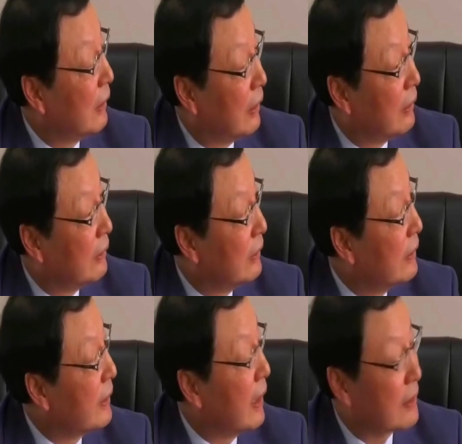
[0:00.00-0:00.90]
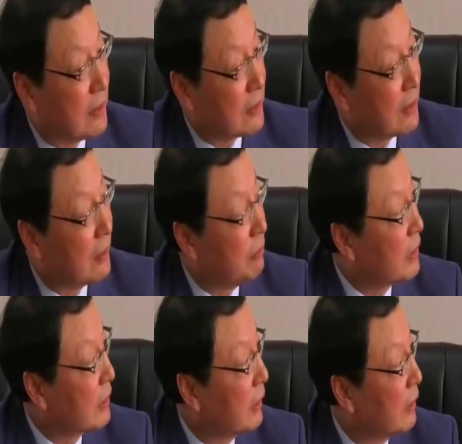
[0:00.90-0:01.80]
and His Excellency
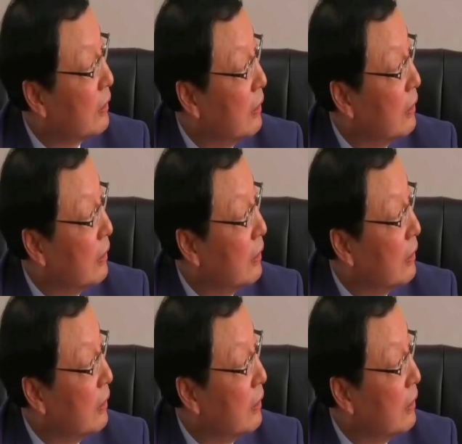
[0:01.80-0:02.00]
Mr.